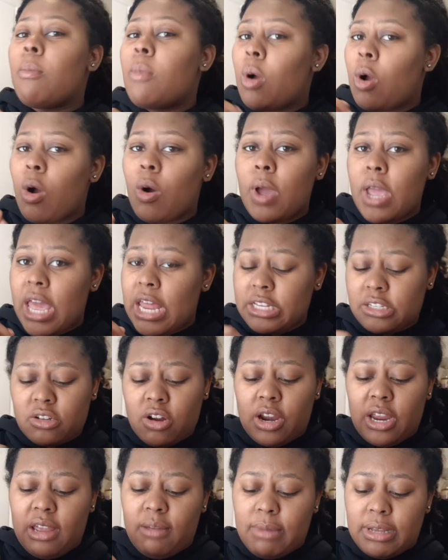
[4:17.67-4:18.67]
Go ahead and
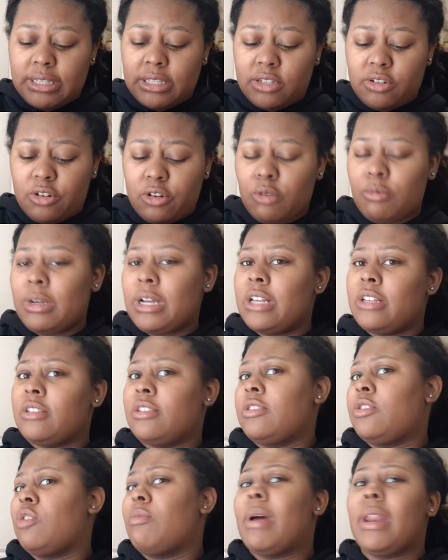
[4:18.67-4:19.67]
start eating my cereal,
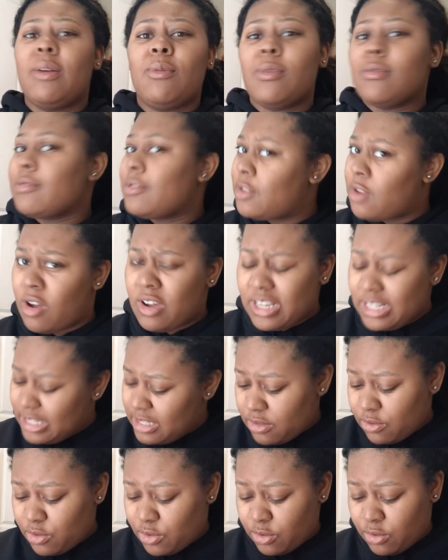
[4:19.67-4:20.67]
because nobody wants soggy
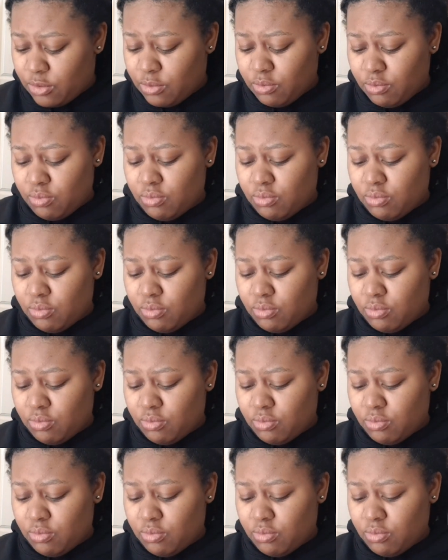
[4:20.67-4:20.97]
cereal.